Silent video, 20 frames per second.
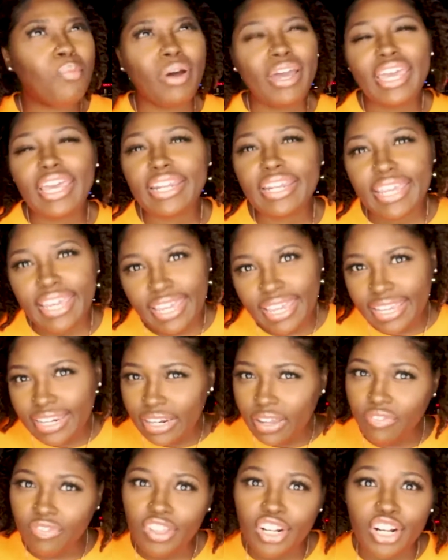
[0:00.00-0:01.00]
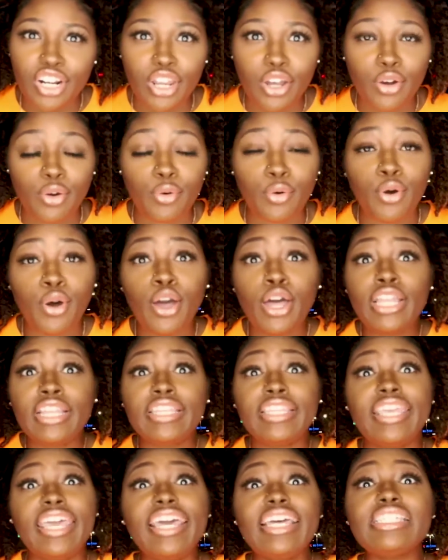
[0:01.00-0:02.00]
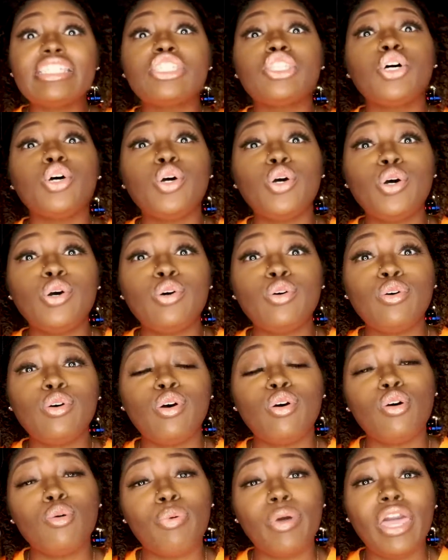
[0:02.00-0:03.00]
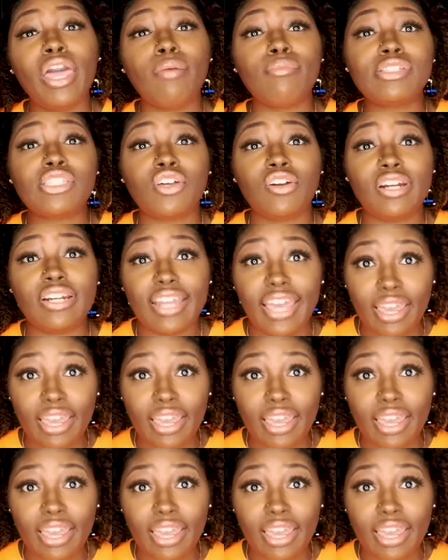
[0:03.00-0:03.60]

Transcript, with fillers: but he did. He left it alone. This dude who Pam is on a